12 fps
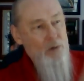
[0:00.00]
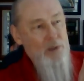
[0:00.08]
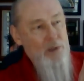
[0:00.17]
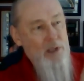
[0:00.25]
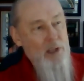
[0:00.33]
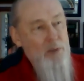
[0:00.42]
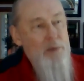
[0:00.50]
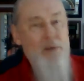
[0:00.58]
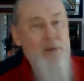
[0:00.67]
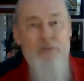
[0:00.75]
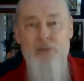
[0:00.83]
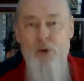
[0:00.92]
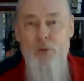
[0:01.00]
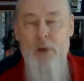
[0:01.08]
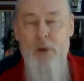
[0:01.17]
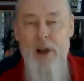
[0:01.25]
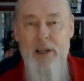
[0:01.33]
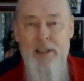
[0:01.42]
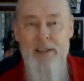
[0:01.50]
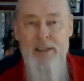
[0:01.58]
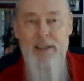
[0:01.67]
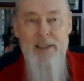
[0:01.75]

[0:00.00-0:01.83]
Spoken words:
with a little bit of foam on it.